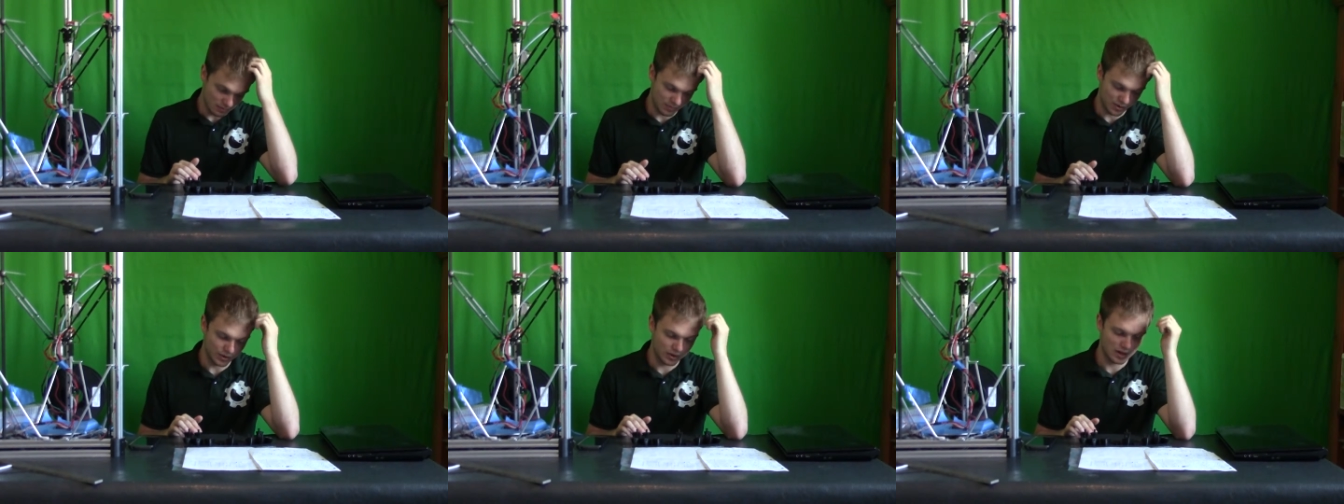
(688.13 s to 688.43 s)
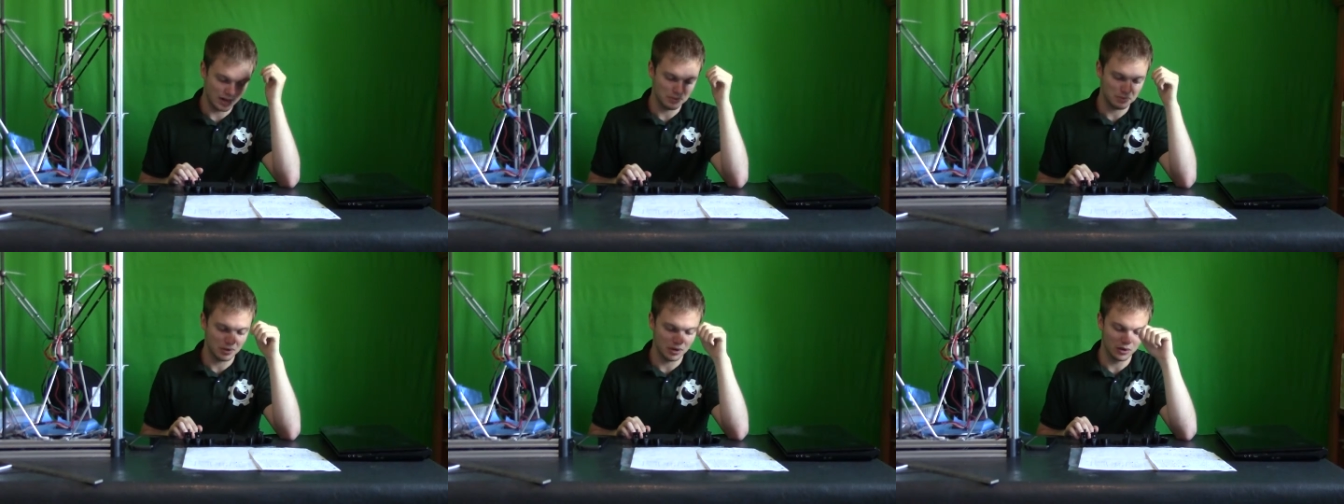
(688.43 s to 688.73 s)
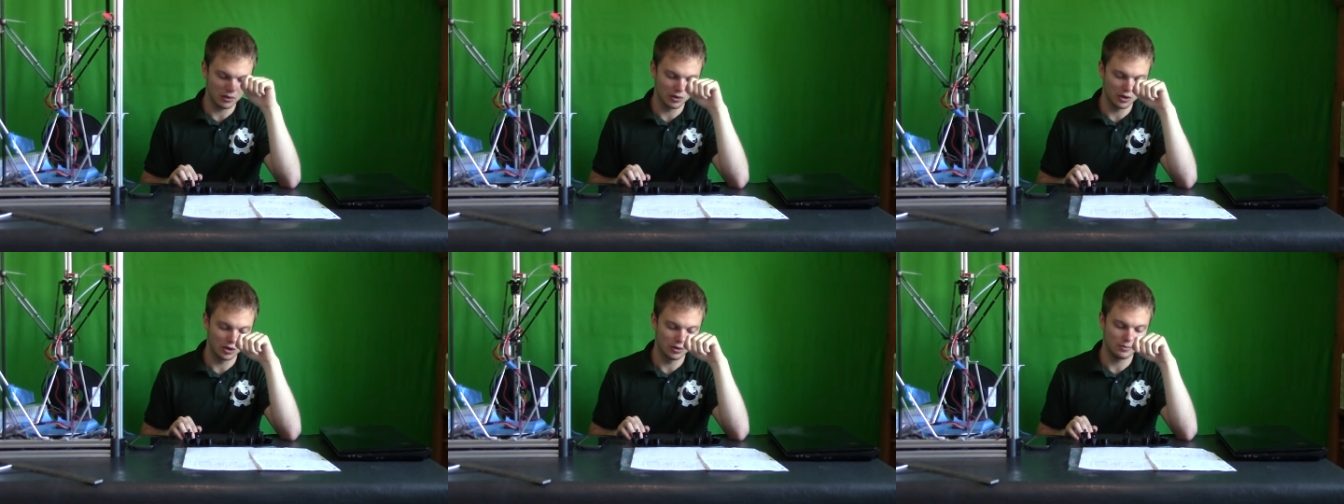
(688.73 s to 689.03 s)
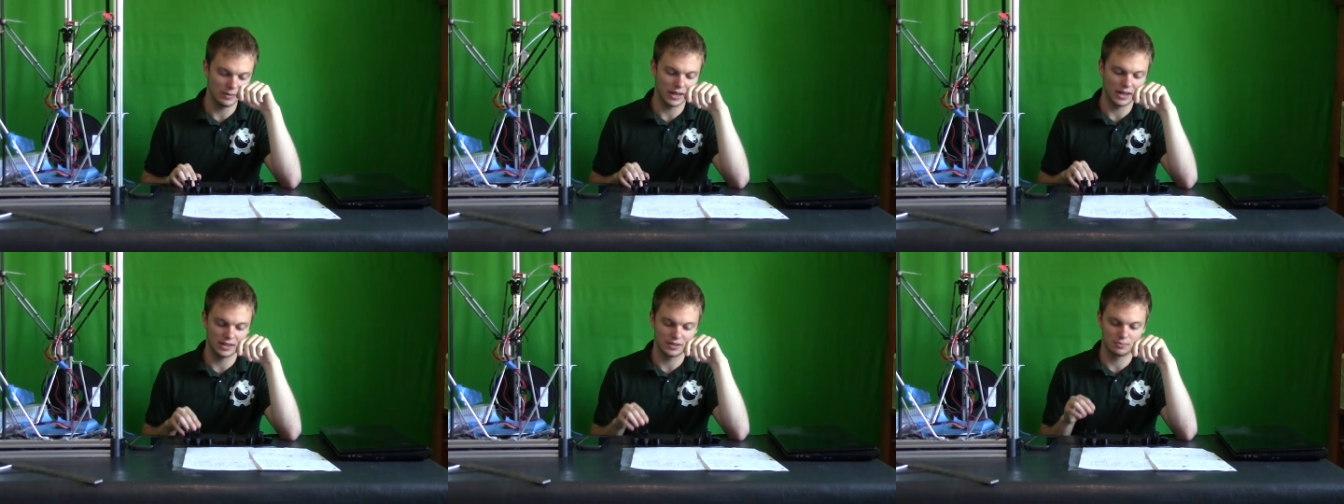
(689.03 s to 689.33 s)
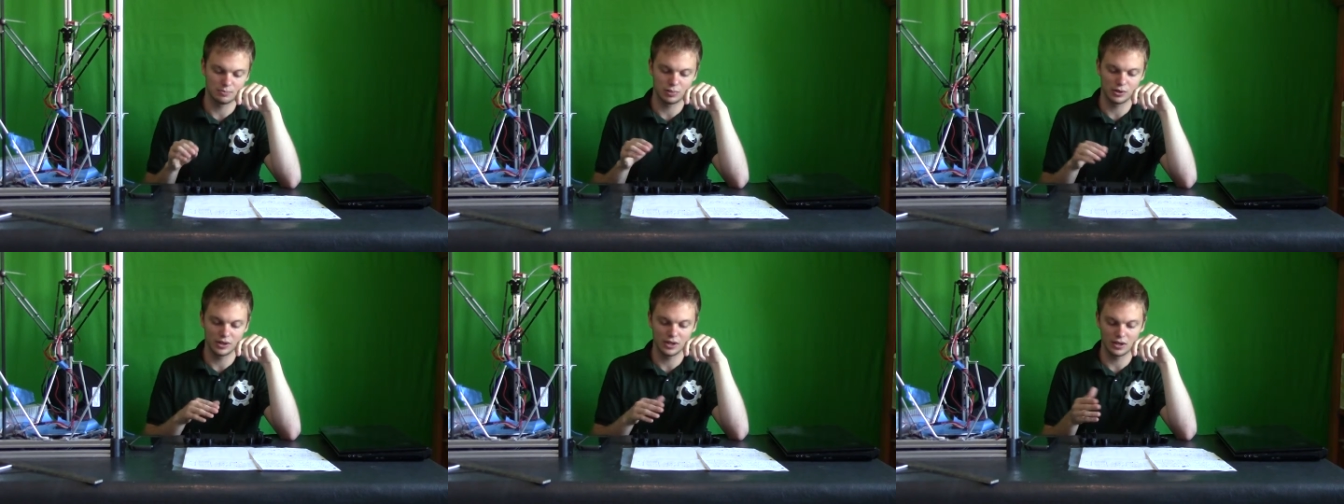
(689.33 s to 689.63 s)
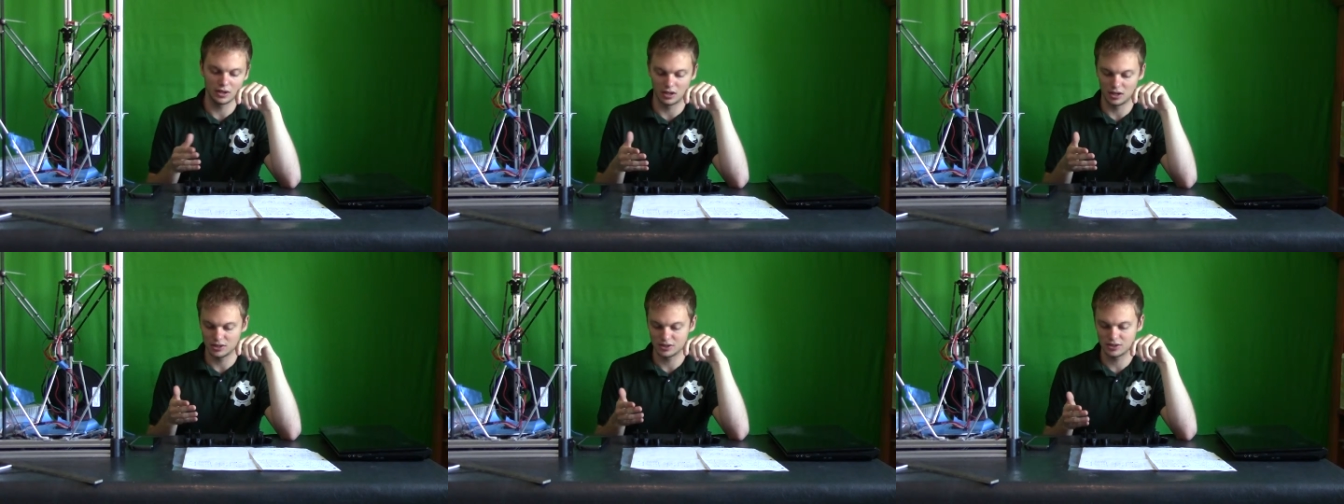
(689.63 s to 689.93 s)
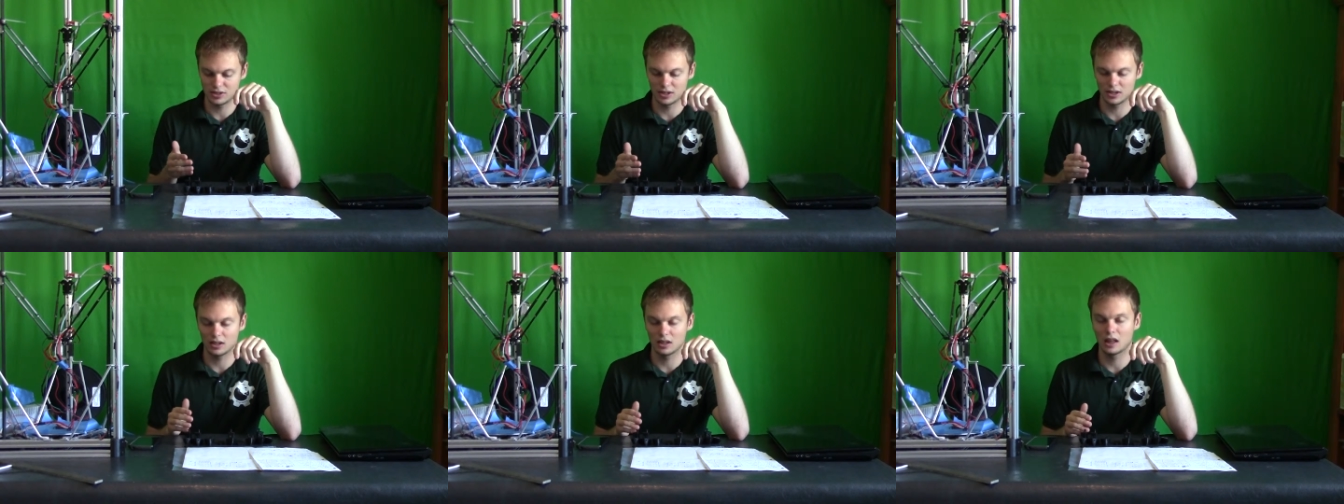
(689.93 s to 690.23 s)
but you keep it in a room that has pretty
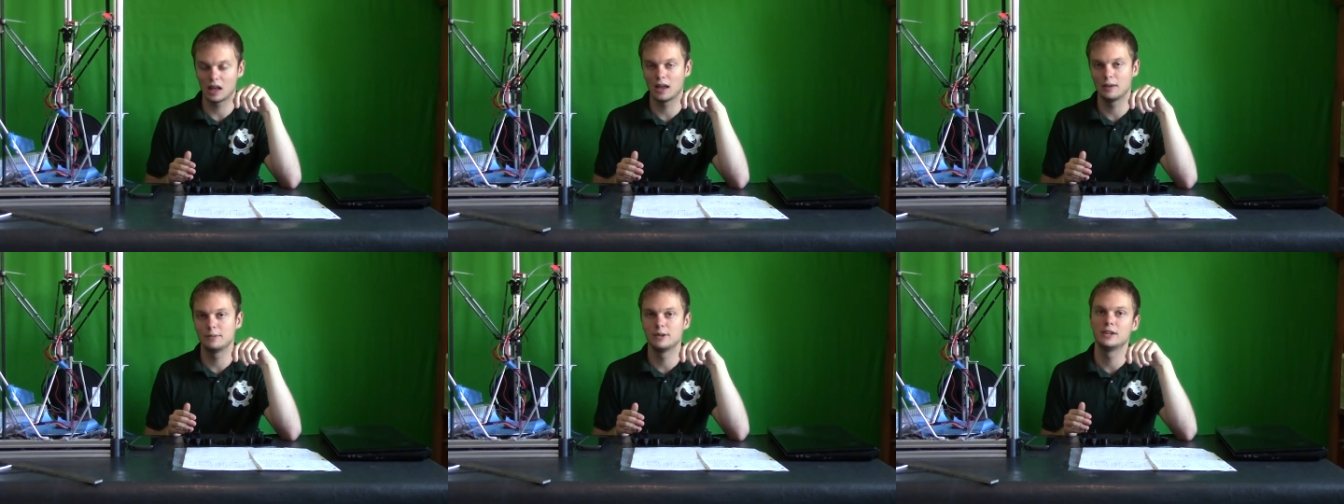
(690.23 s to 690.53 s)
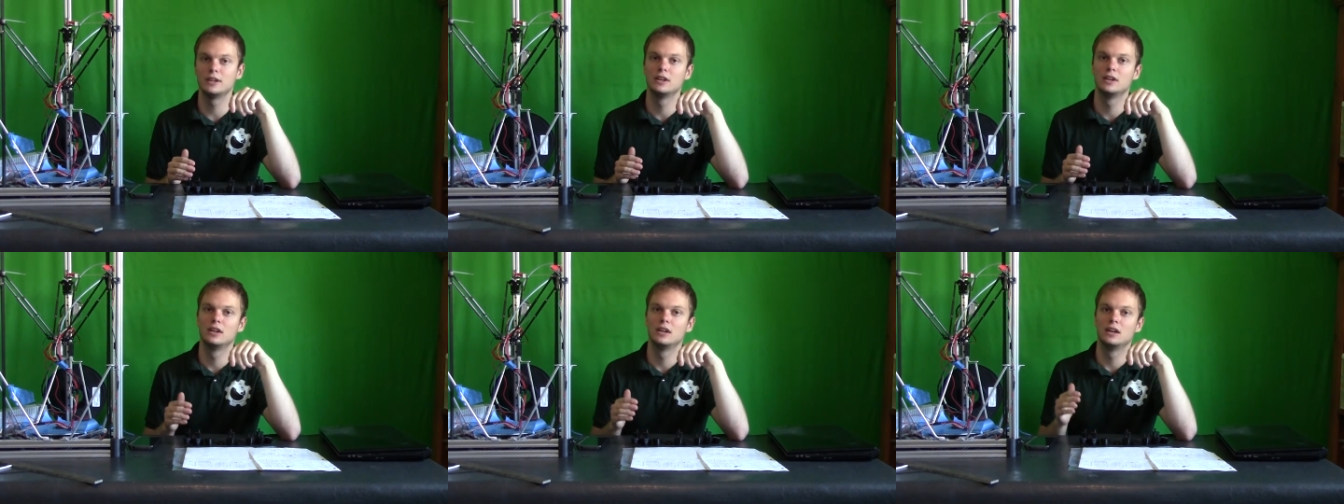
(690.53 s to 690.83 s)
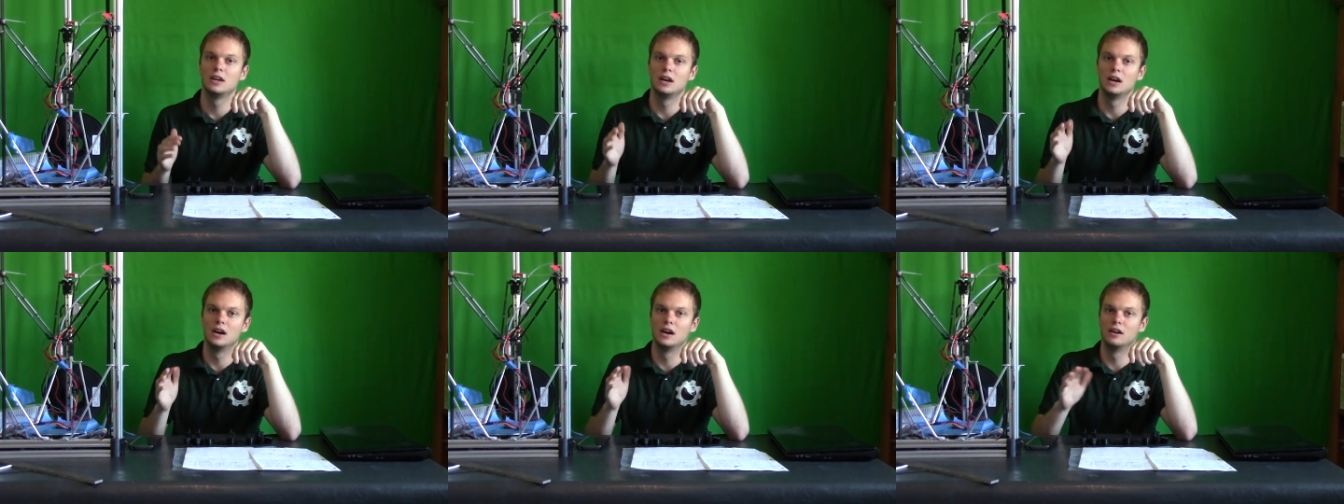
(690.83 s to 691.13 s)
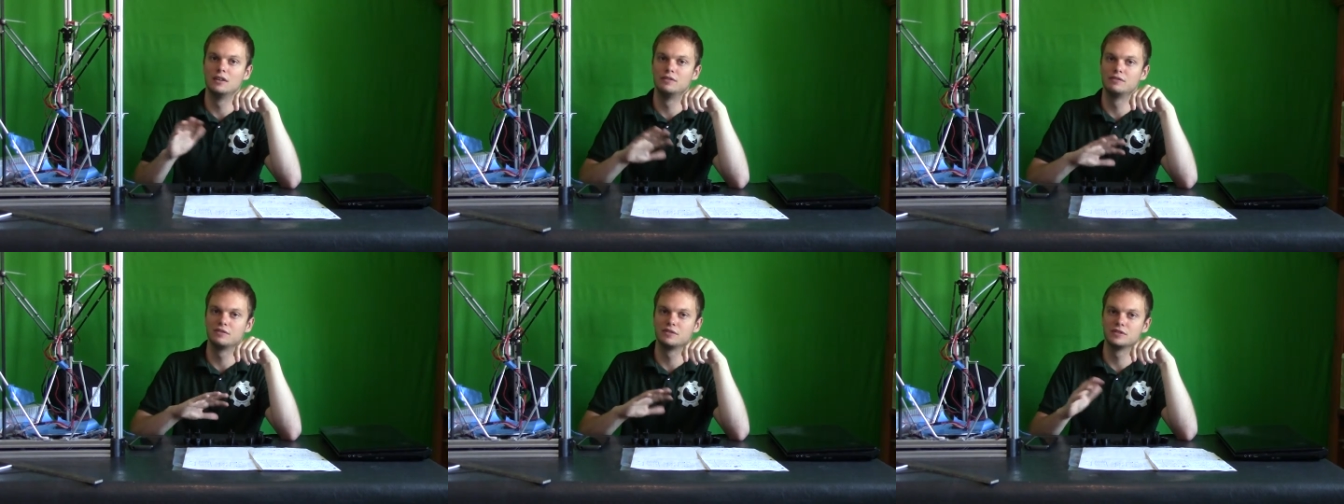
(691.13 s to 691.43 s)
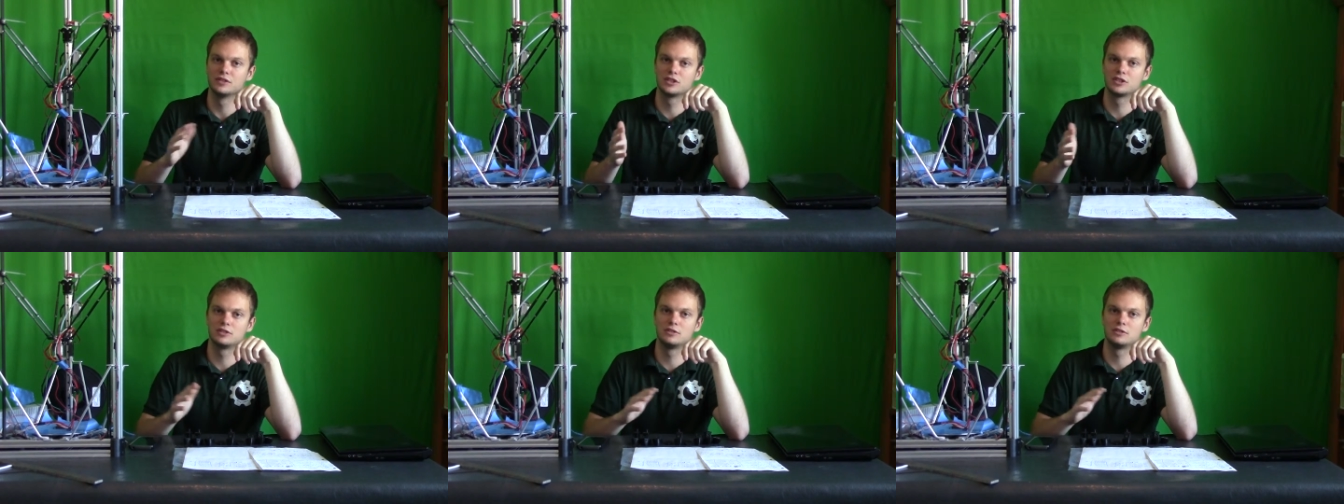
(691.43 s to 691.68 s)
constant climate of